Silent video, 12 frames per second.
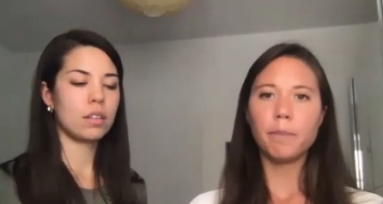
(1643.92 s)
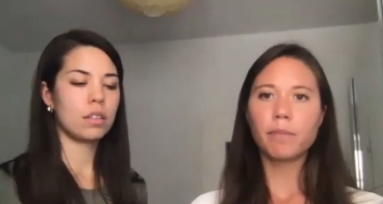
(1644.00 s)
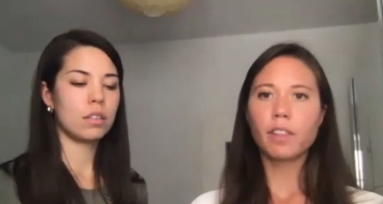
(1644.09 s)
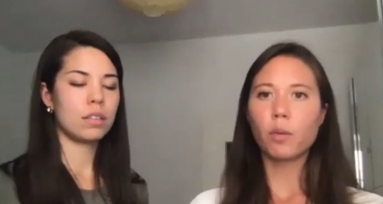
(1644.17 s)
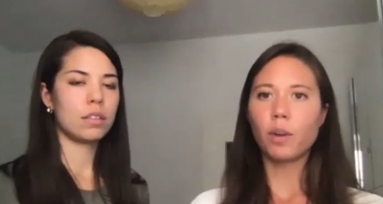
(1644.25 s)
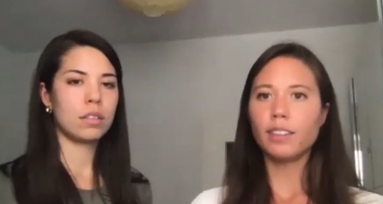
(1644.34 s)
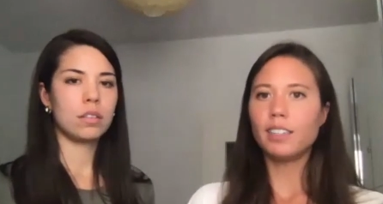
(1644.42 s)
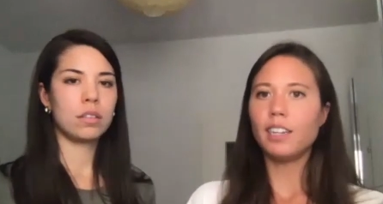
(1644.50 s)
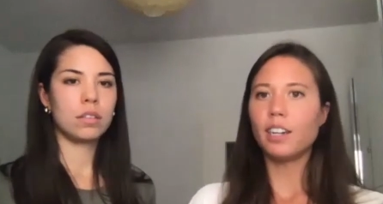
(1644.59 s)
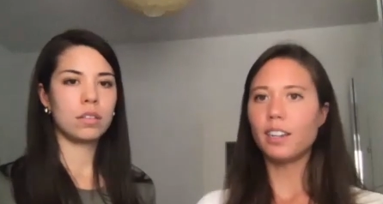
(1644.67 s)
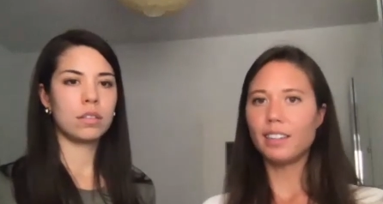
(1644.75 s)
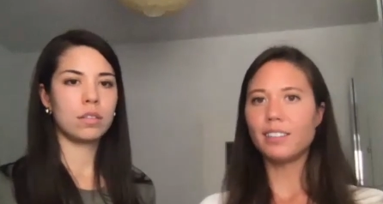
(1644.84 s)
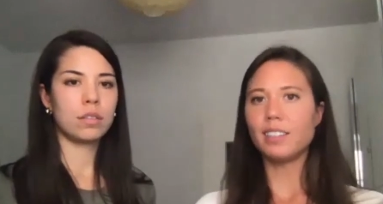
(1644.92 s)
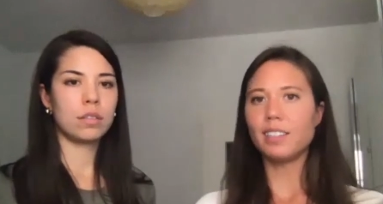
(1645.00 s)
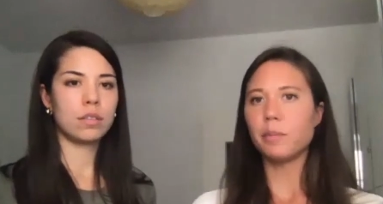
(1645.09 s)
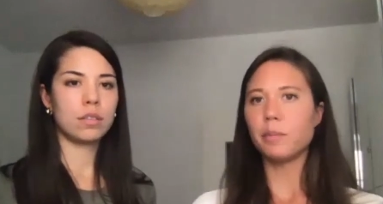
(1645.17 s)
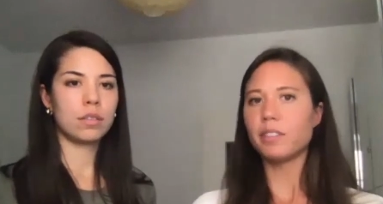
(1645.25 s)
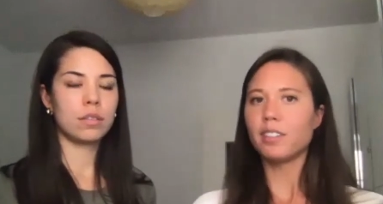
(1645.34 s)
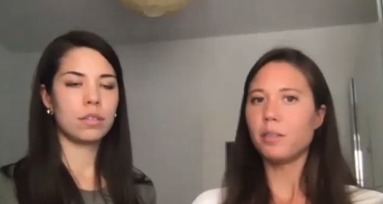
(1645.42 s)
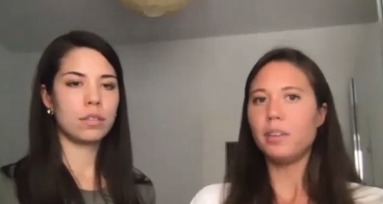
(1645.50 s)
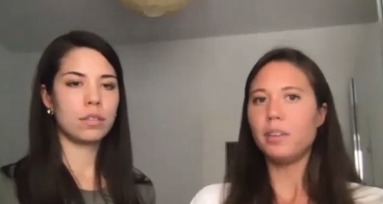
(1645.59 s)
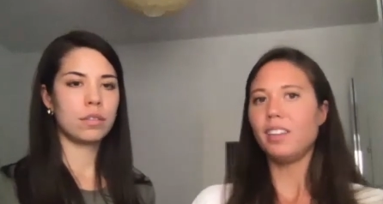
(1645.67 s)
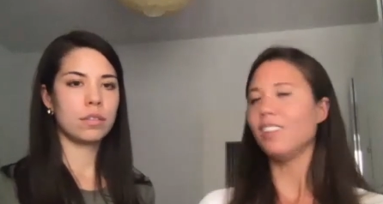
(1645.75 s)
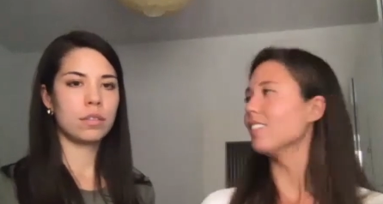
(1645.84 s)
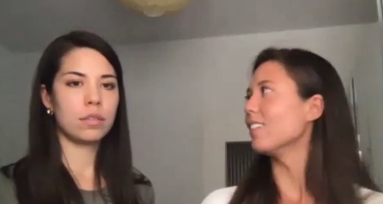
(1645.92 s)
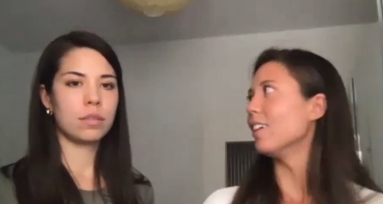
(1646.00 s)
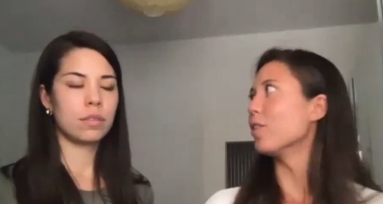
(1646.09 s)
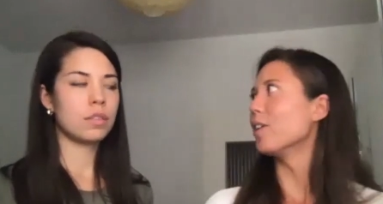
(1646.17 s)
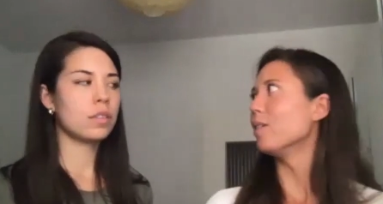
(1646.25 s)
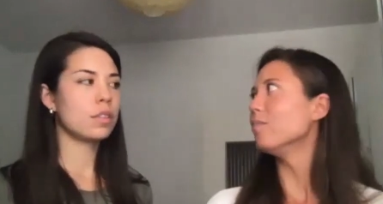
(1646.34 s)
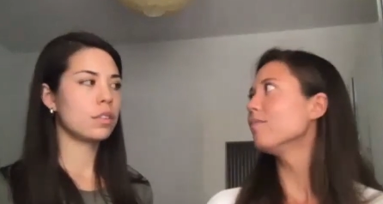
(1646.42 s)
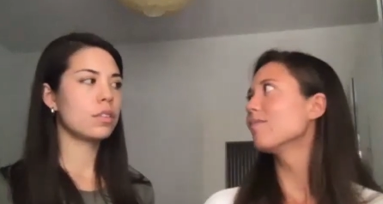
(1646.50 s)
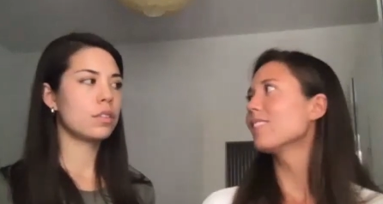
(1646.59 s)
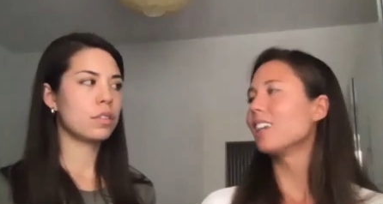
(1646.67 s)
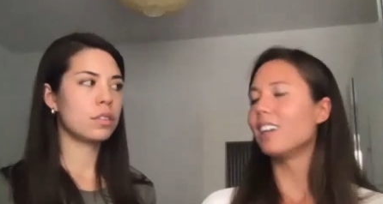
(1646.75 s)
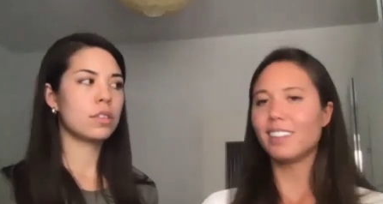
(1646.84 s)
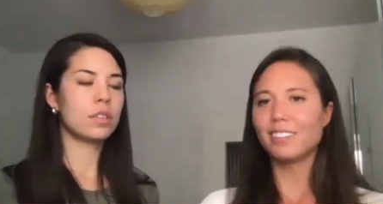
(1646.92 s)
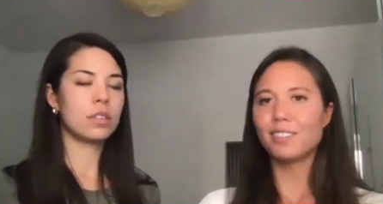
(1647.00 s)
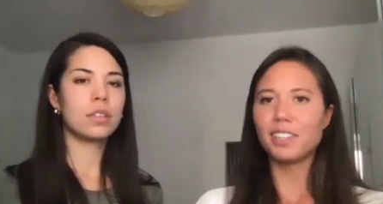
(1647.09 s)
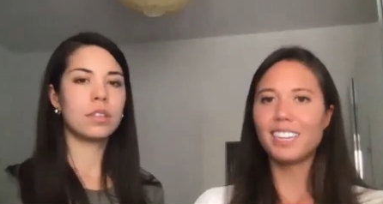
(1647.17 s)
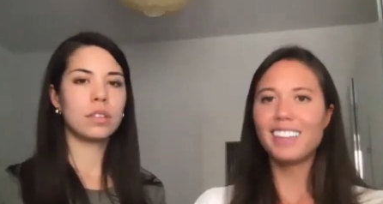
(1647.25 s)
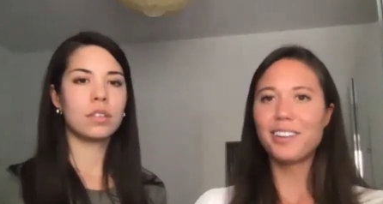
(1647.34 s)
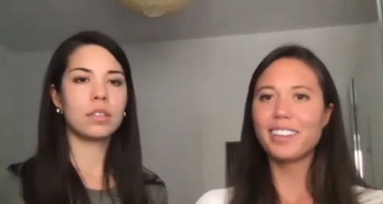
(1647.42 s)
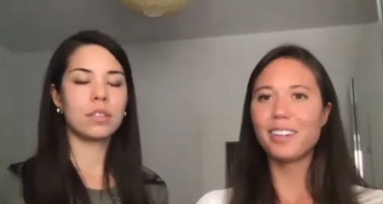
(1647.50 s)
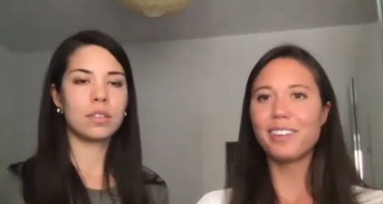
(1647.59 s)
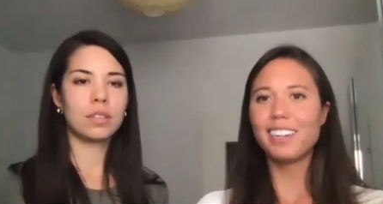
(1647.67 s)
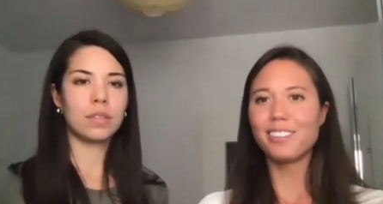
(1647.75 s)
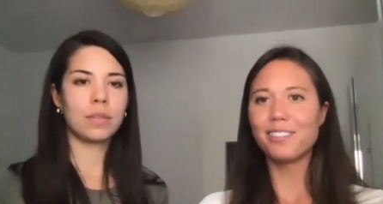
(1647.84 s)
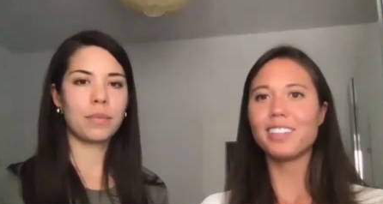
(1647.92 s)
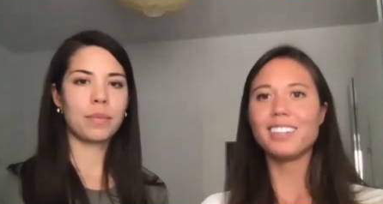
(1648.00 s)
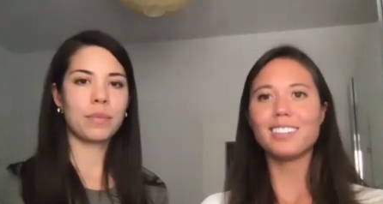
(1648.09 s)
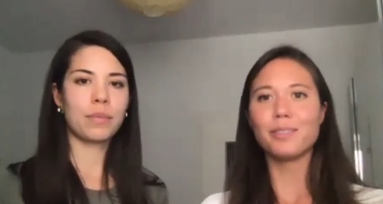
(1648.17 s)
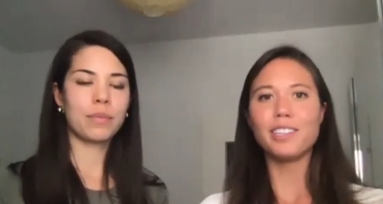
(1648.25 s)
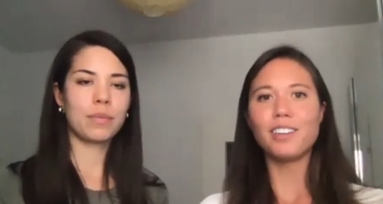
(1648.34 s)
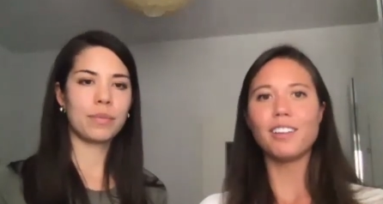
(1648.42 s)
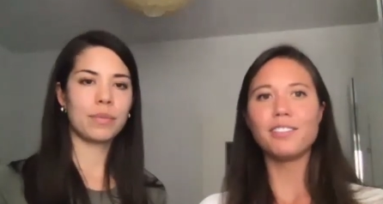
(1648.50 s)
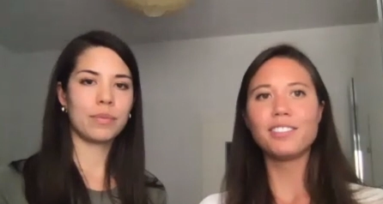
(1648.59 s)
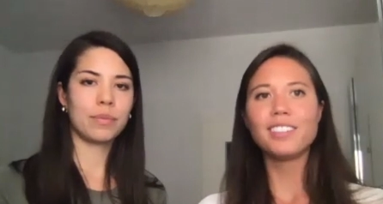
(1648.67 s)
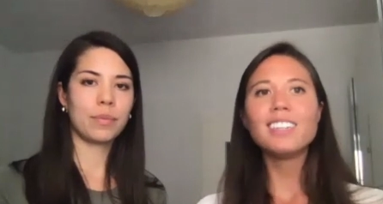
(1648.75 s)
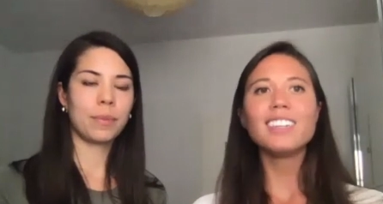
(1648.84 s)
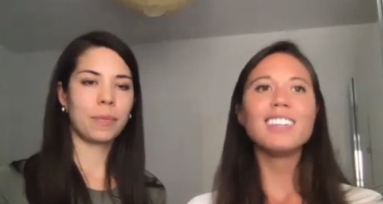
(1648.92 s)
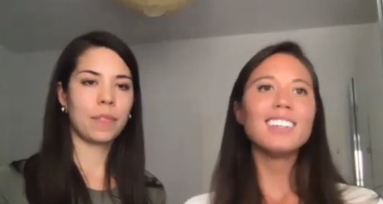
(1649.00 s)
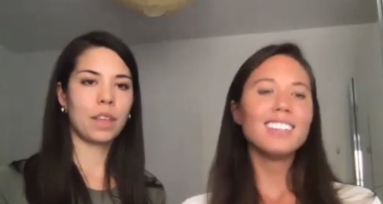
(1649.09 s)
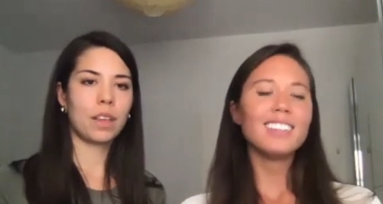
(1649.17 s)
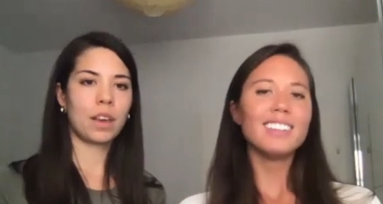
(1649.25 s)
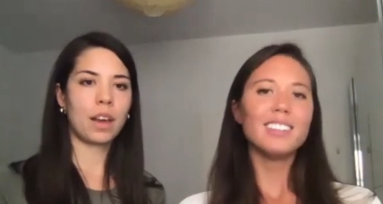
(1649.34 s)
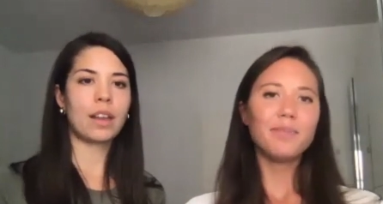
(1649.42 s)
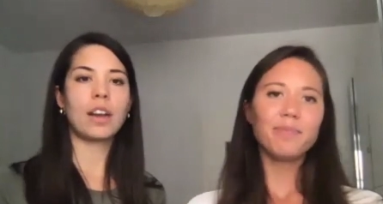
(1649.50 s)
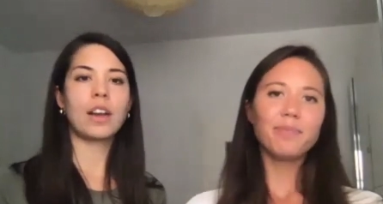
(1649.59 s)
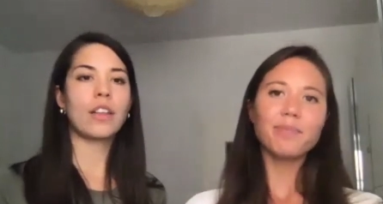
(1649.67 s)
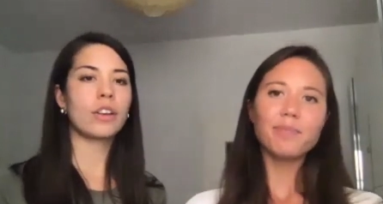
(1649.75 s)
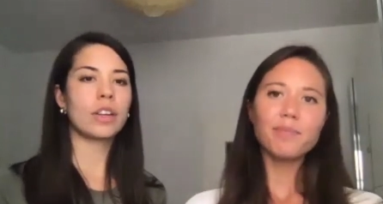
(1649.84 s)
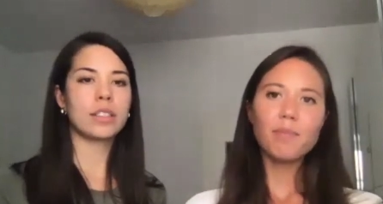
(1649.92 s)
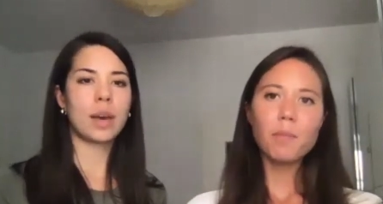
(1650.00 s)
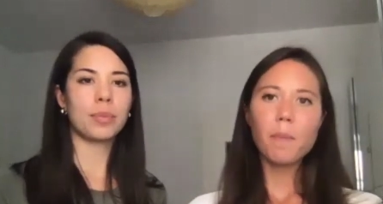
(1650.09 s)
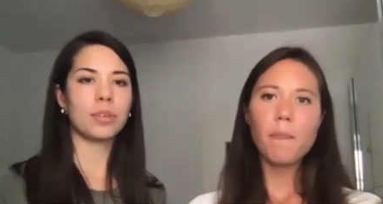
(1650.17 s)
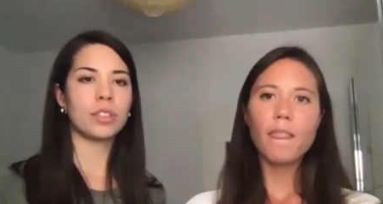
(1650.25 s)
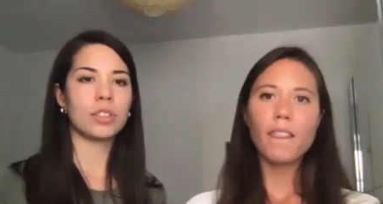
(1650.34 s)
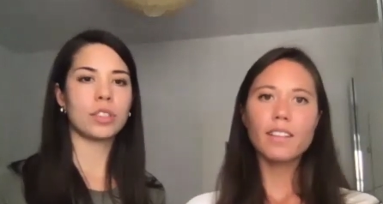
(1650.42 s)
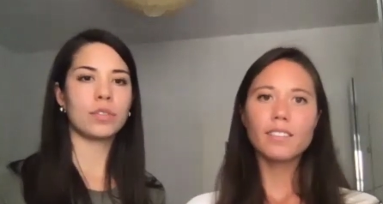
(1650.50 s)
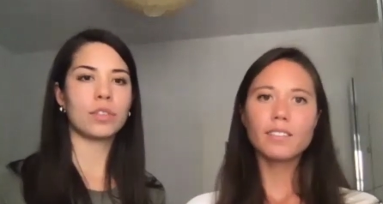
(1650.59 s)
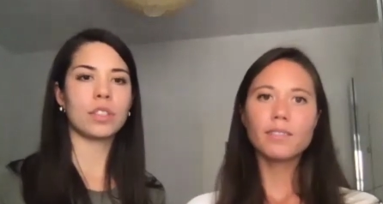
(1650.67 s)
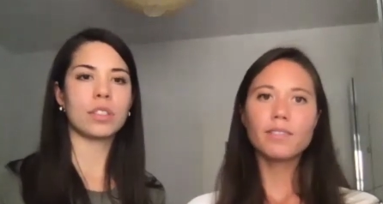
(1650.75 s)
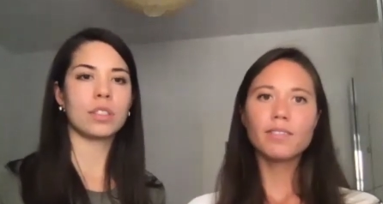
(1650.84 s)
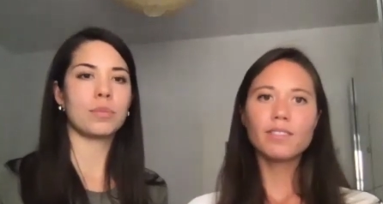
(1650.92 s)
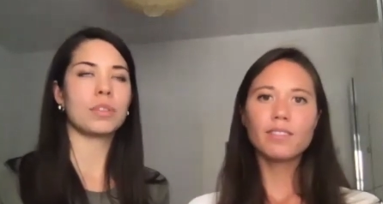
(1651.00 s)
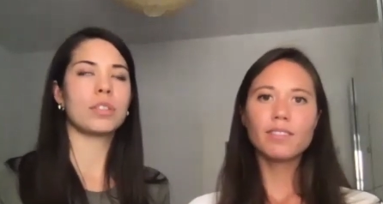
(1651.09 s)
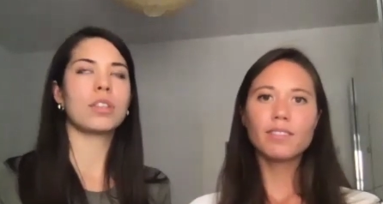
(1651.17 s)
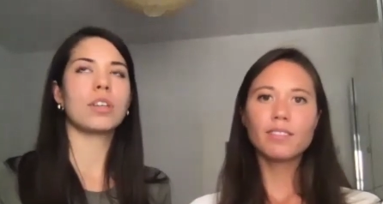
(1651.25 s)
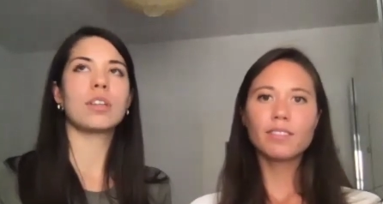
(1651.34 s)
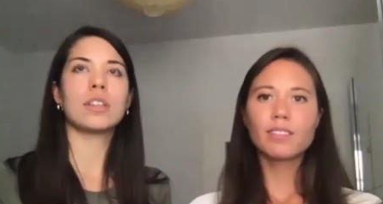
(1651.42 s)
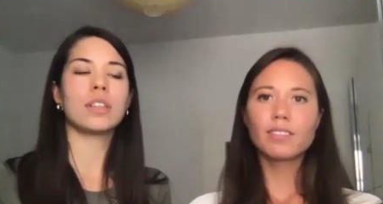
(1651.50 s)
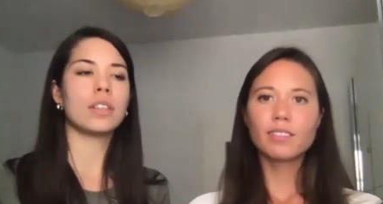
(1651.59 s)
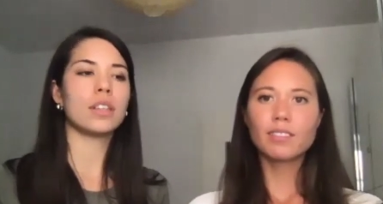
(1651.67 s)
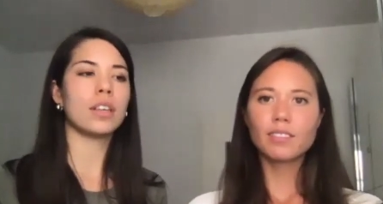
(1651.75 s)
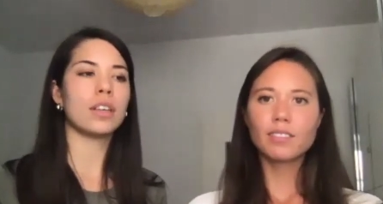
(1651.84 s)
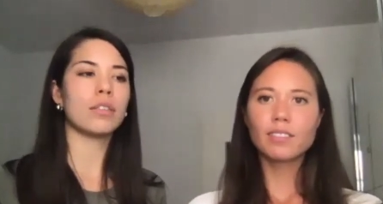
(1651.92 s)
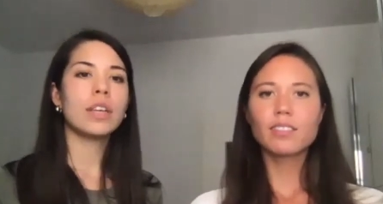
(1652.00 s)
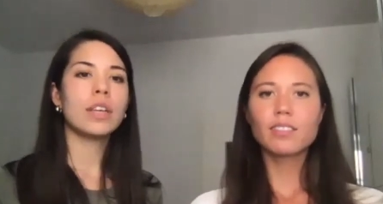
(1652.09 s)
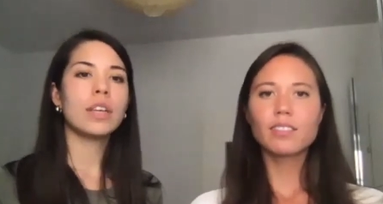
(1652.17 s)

Speaker 1: whereas here that seems to be the norm, and that's really the only way to fully switch off.
Speaker 2: Yeah, and another example is just, for instance, maternity leave. In